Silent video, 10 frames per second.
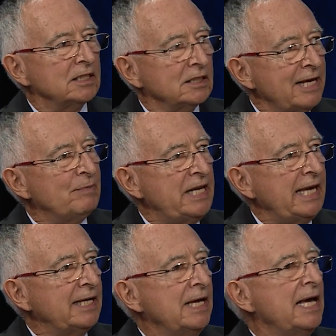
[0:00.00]

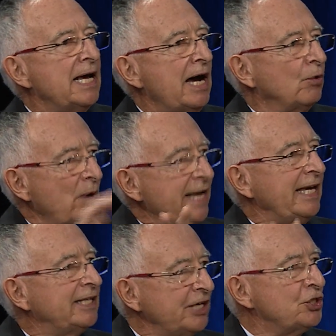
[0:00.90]
limiting
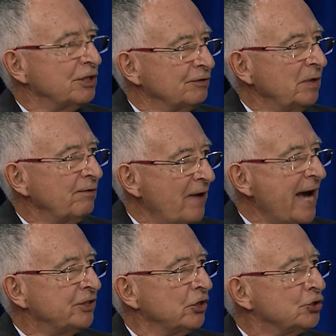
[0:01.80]
recognition
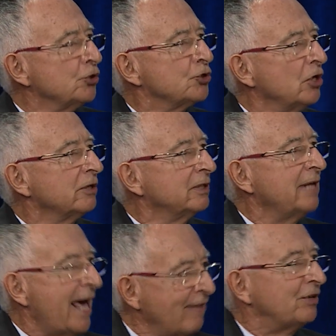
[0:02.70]
factors to certain
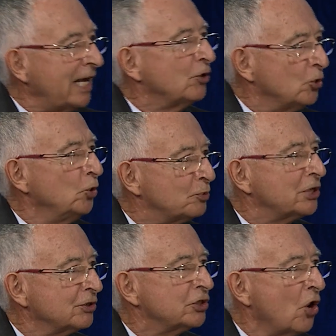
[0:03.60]
ethnic groups
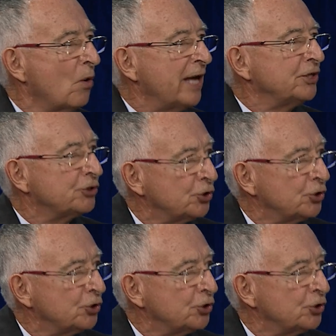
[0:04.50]
and so on,